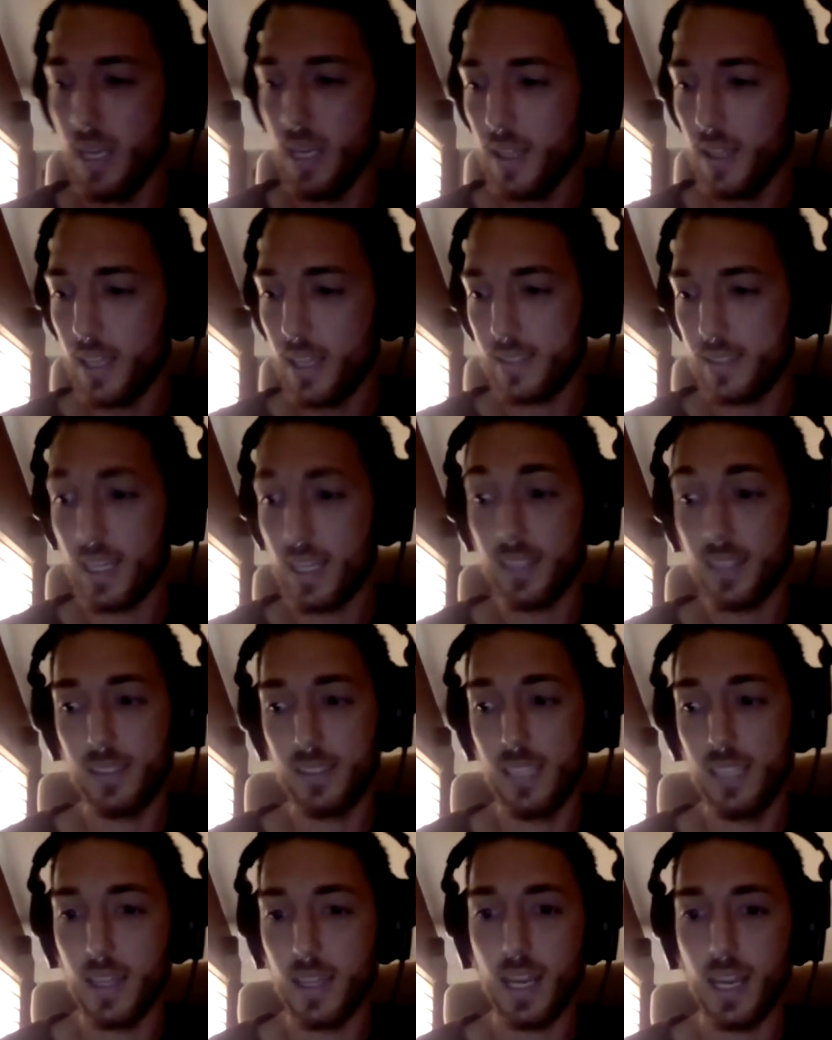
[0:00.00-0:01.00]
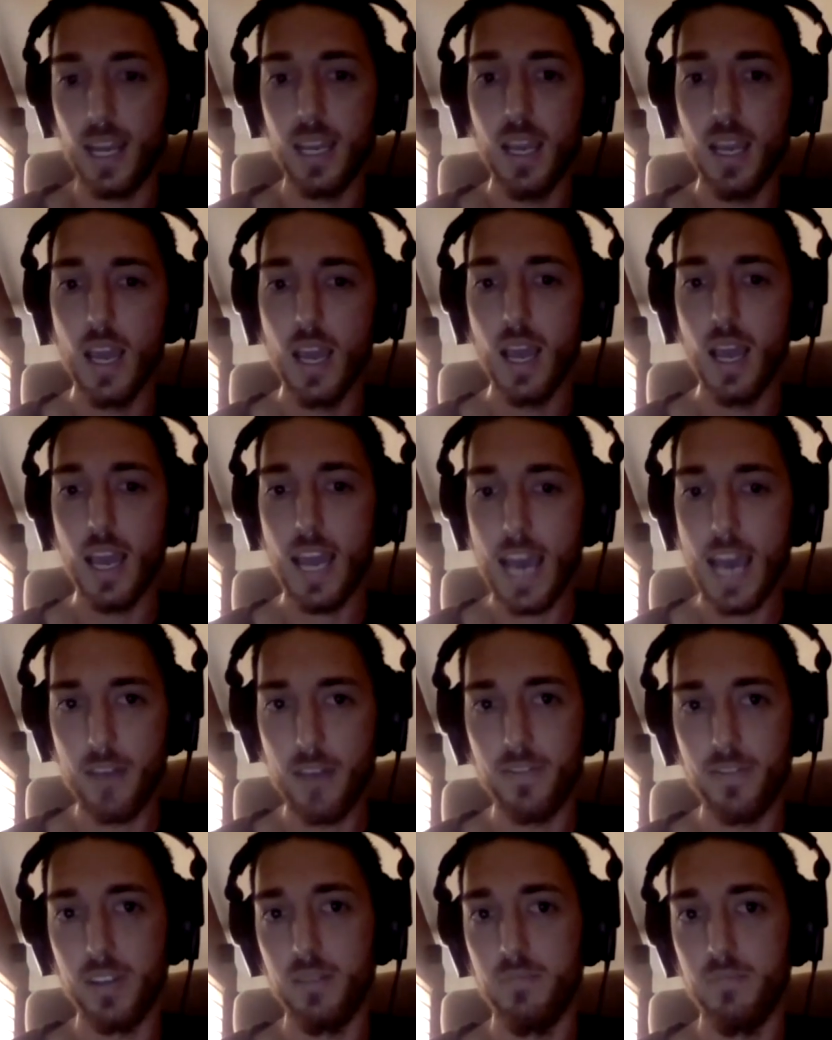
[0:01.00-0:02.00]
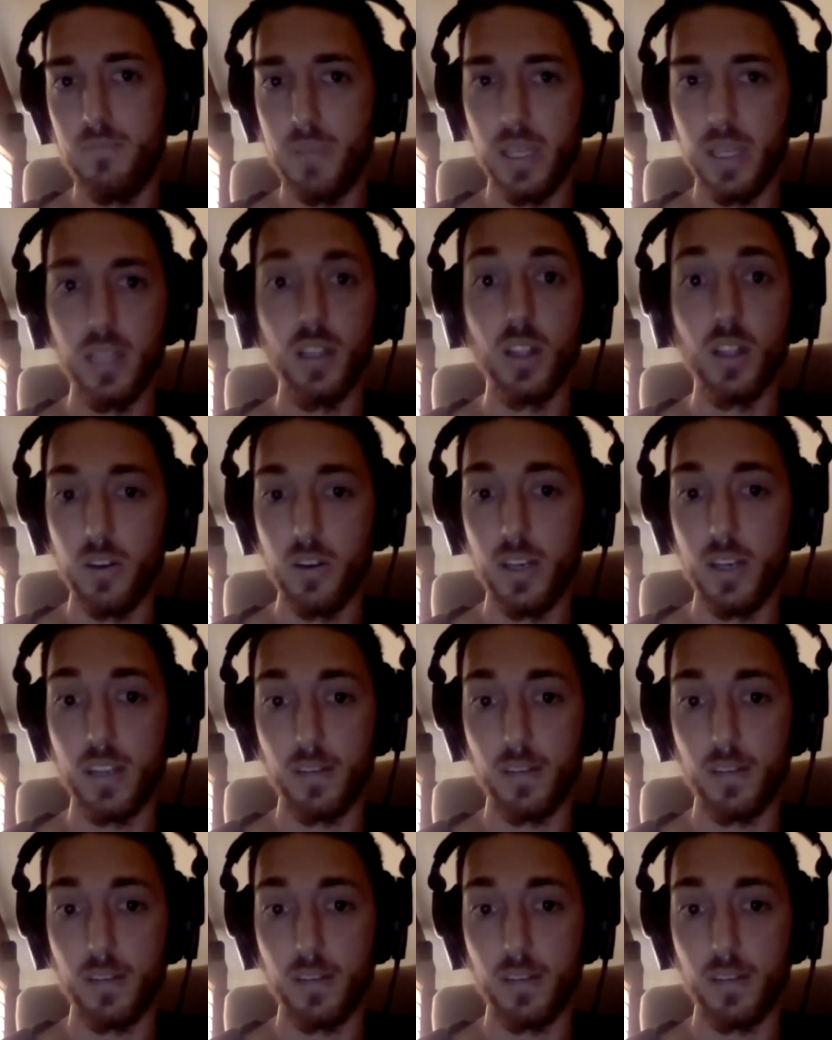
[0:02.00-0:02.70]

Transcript: that's not to say that I haven't been learning